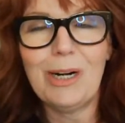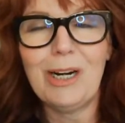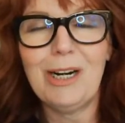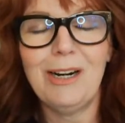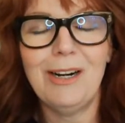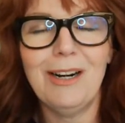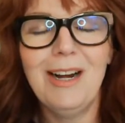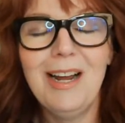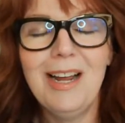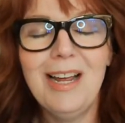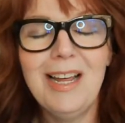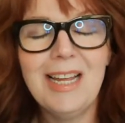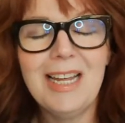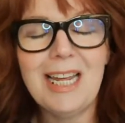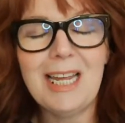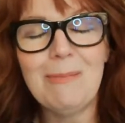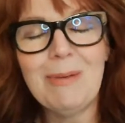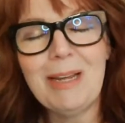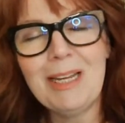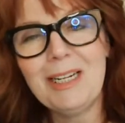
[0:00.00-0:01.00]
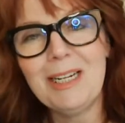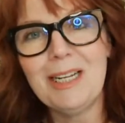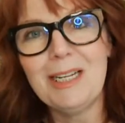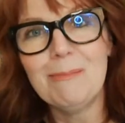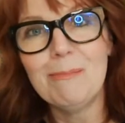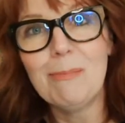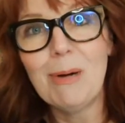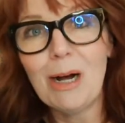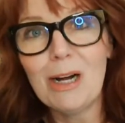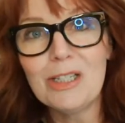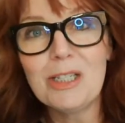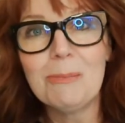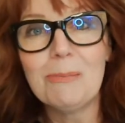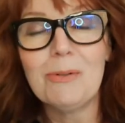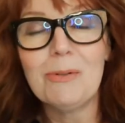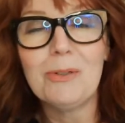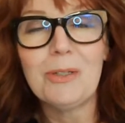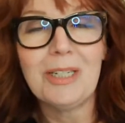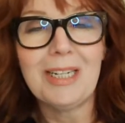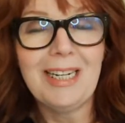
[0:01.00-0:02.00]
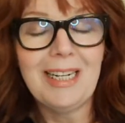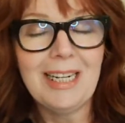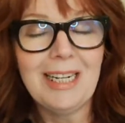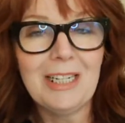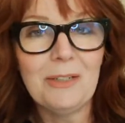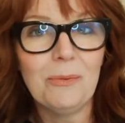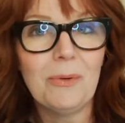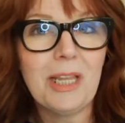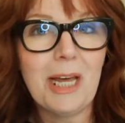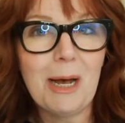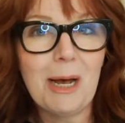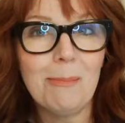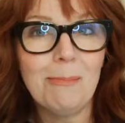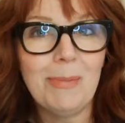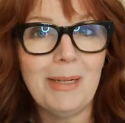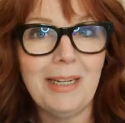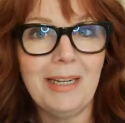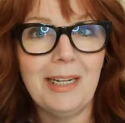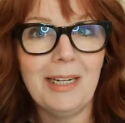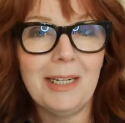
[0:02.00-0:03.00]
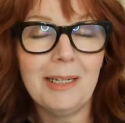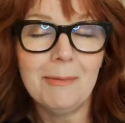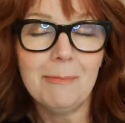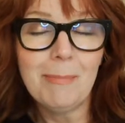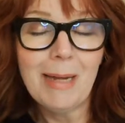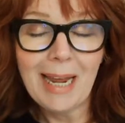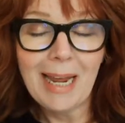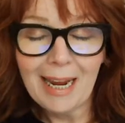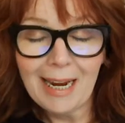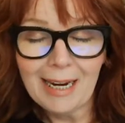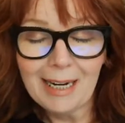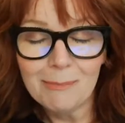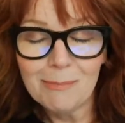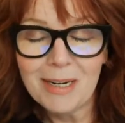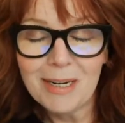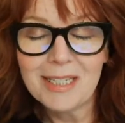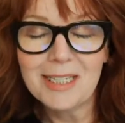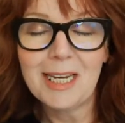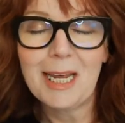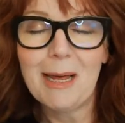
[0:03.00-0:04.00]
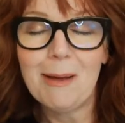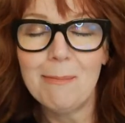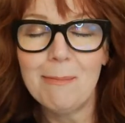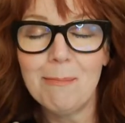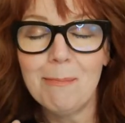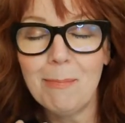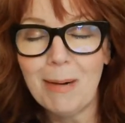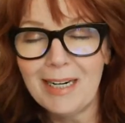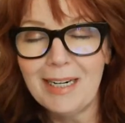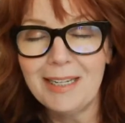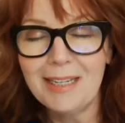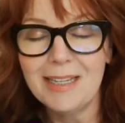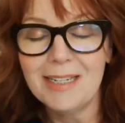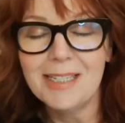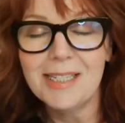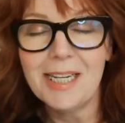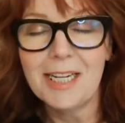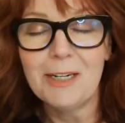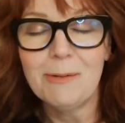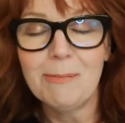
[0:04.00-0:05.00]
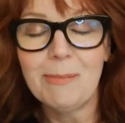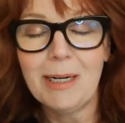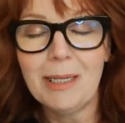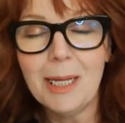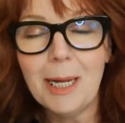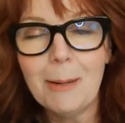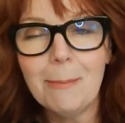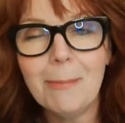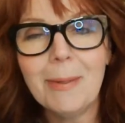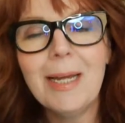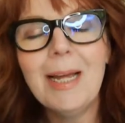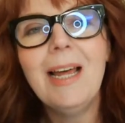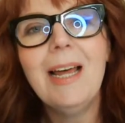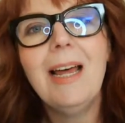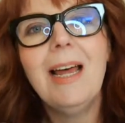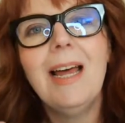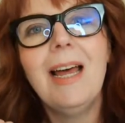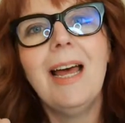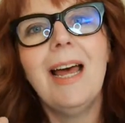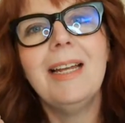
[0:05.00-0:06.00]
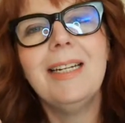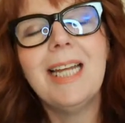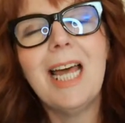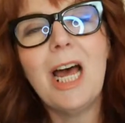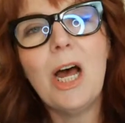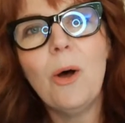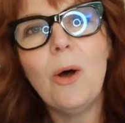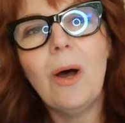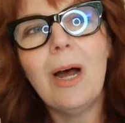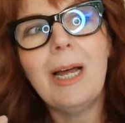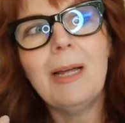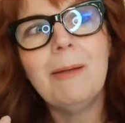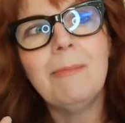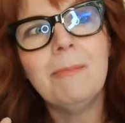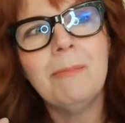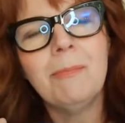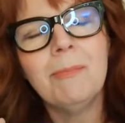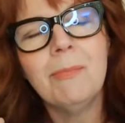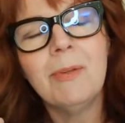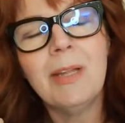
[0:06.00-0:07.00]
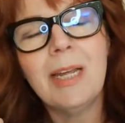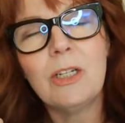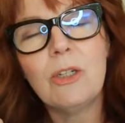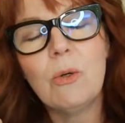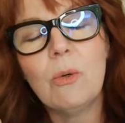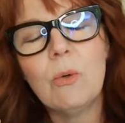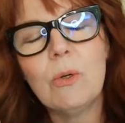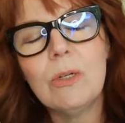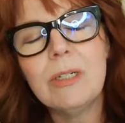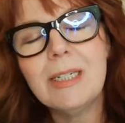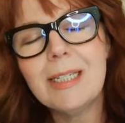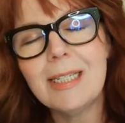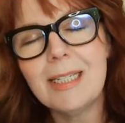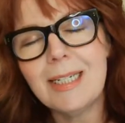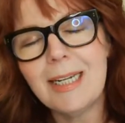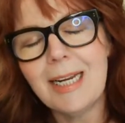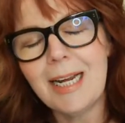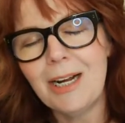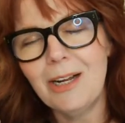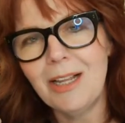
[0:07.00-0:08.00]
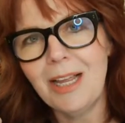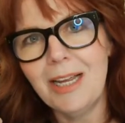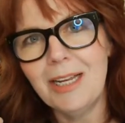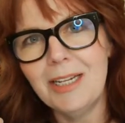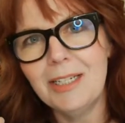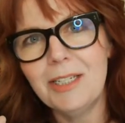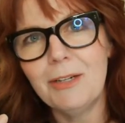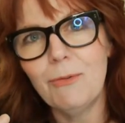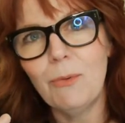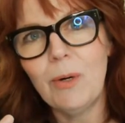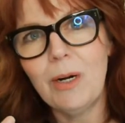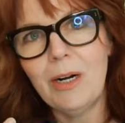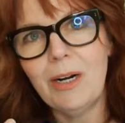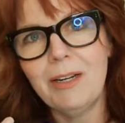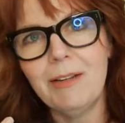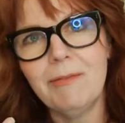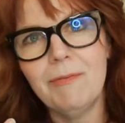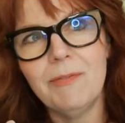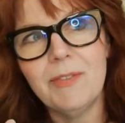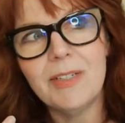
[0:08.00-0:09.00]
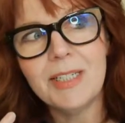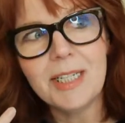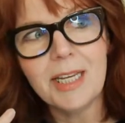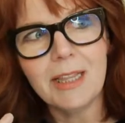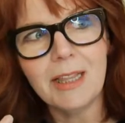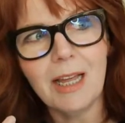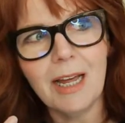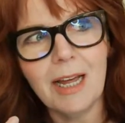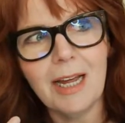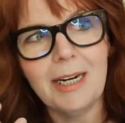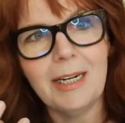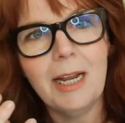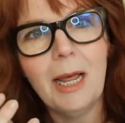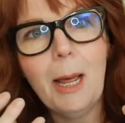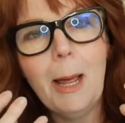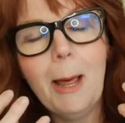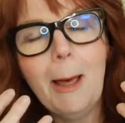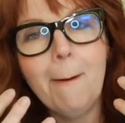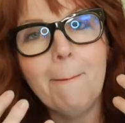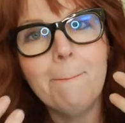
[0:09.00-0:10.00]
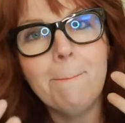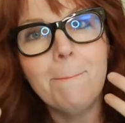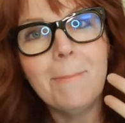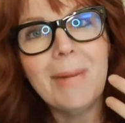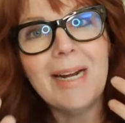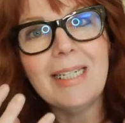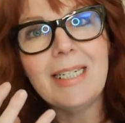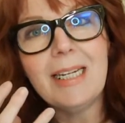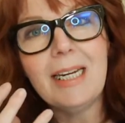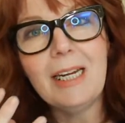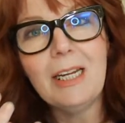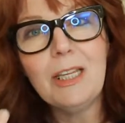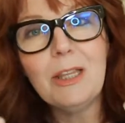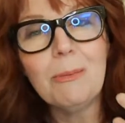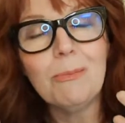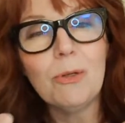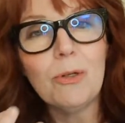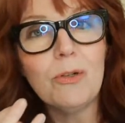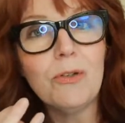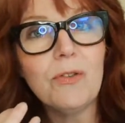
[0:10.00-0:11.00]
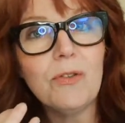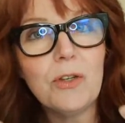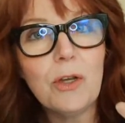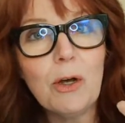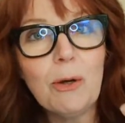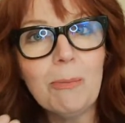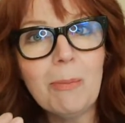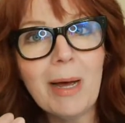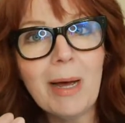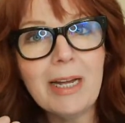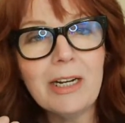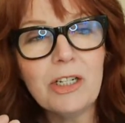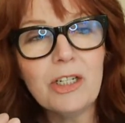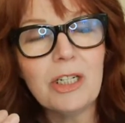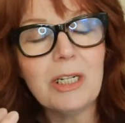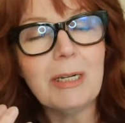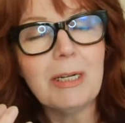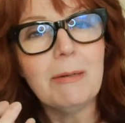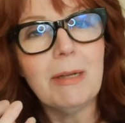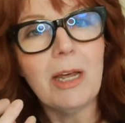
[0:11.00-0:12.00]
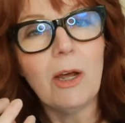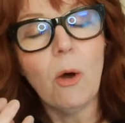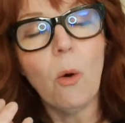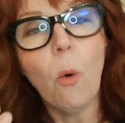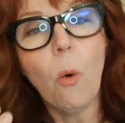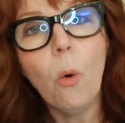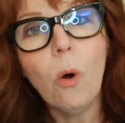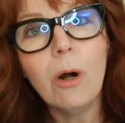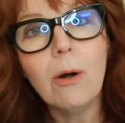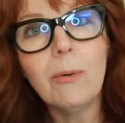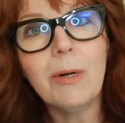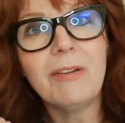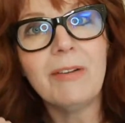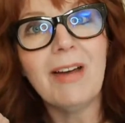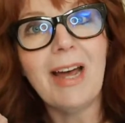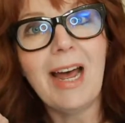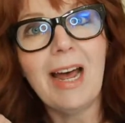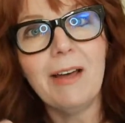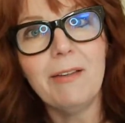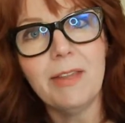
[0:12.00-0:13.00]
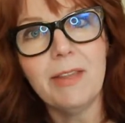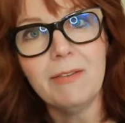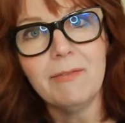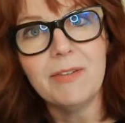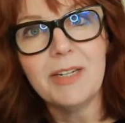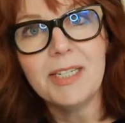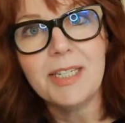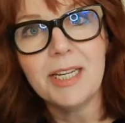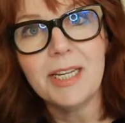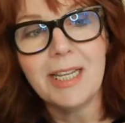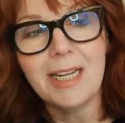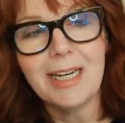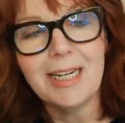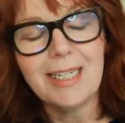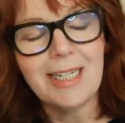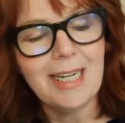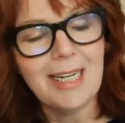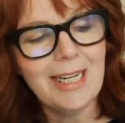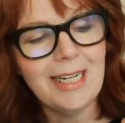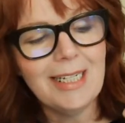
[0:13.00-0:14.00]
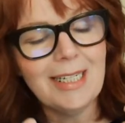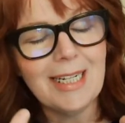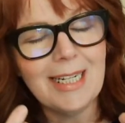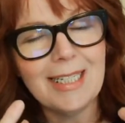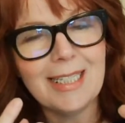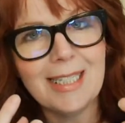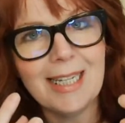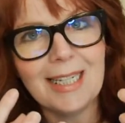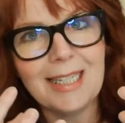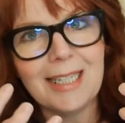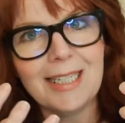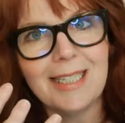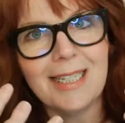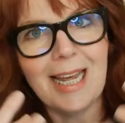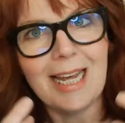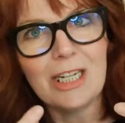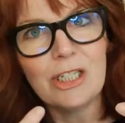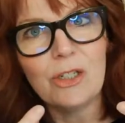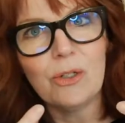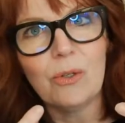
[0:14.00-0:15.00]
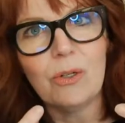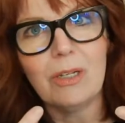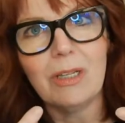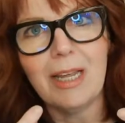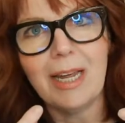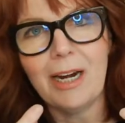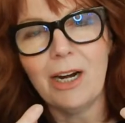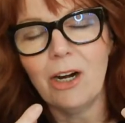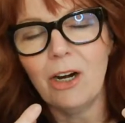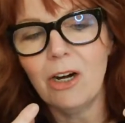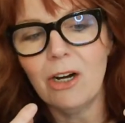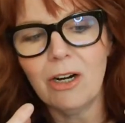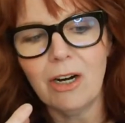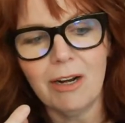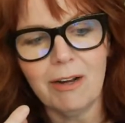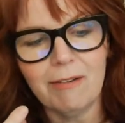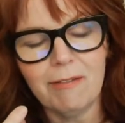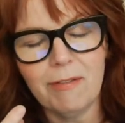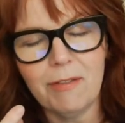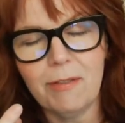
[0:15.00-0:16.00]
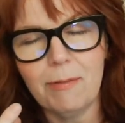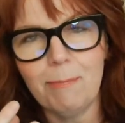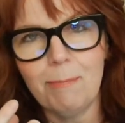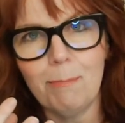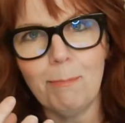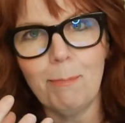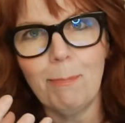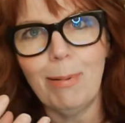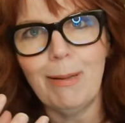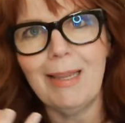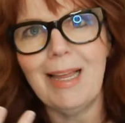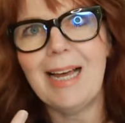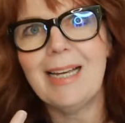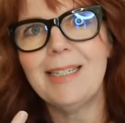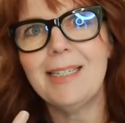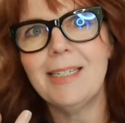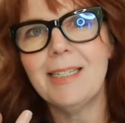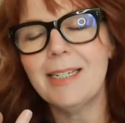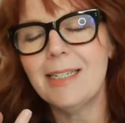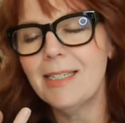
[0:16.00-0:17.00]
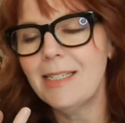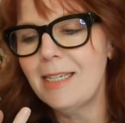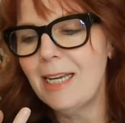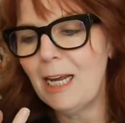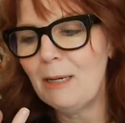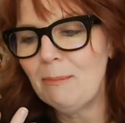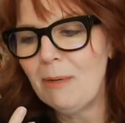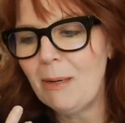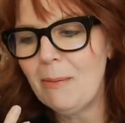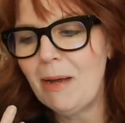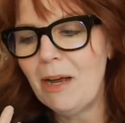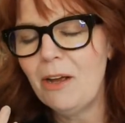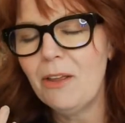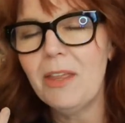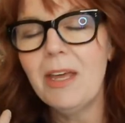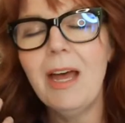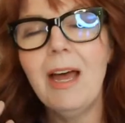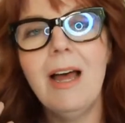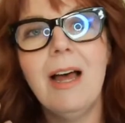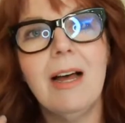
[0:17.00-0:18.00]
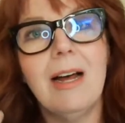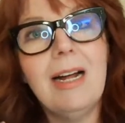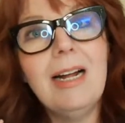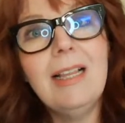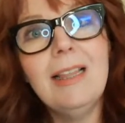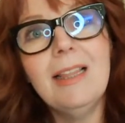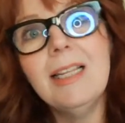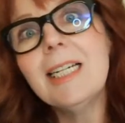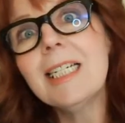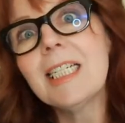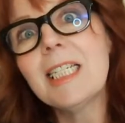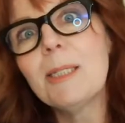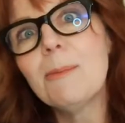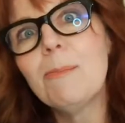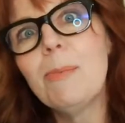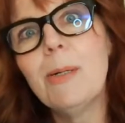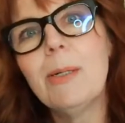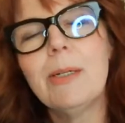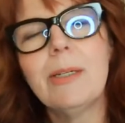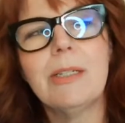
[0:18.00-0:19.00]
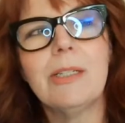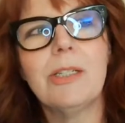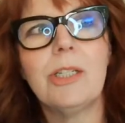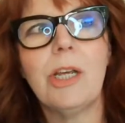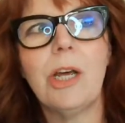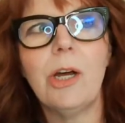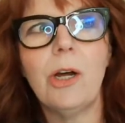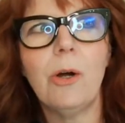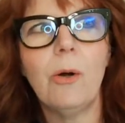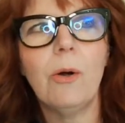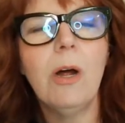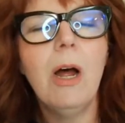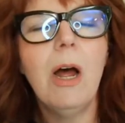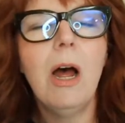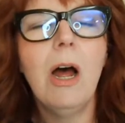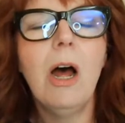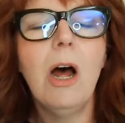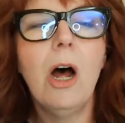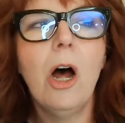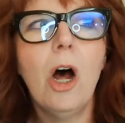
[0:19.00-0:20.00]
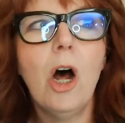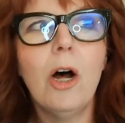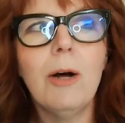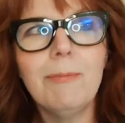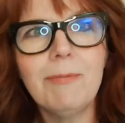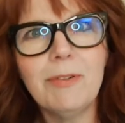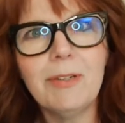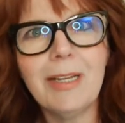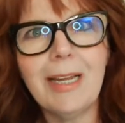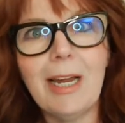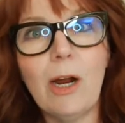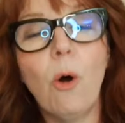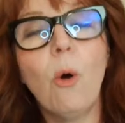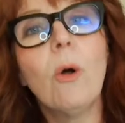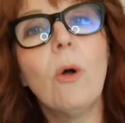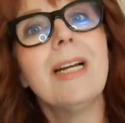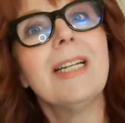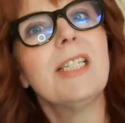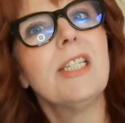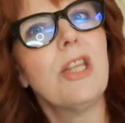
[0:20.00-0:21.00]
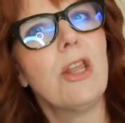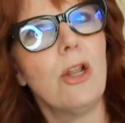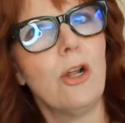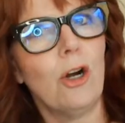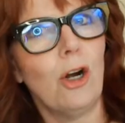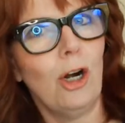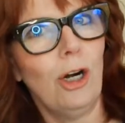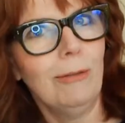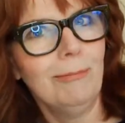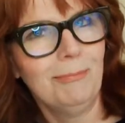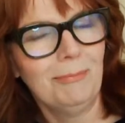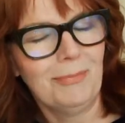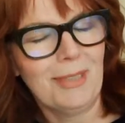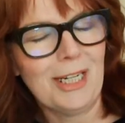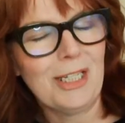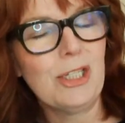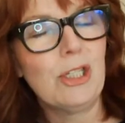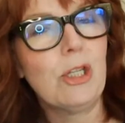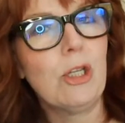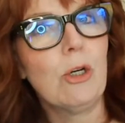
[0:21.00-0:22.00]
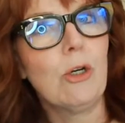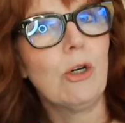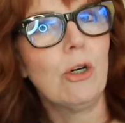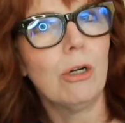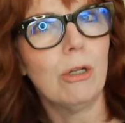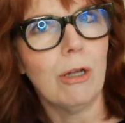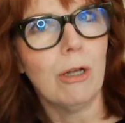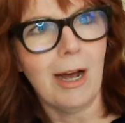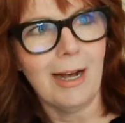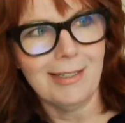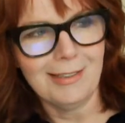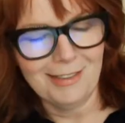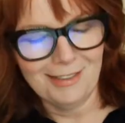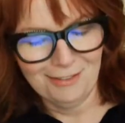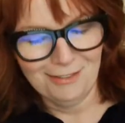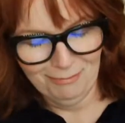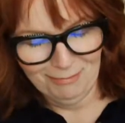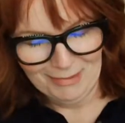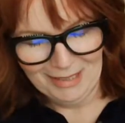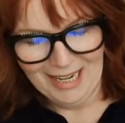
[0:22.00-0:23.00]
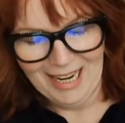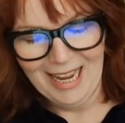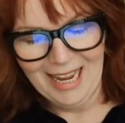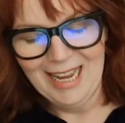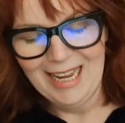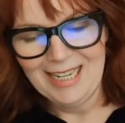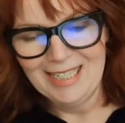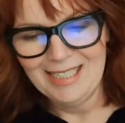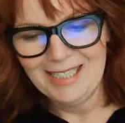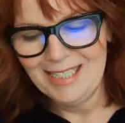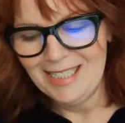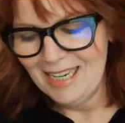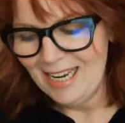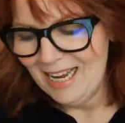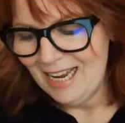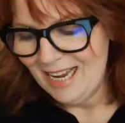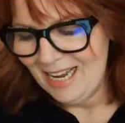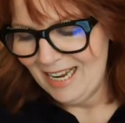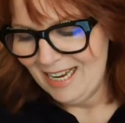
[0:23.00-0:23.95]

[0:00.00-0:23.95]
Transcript: where it made it impossible to eat without being in pain because I kept biting the inside of my lip. And now I'm like towards the tail end of wearing Invisalign. My teeth move so much, or if I had the Invisalign in, it's this extra layer of plastic inside my mouth. I lisp. So hopefully, or I slur. I slur a lot. And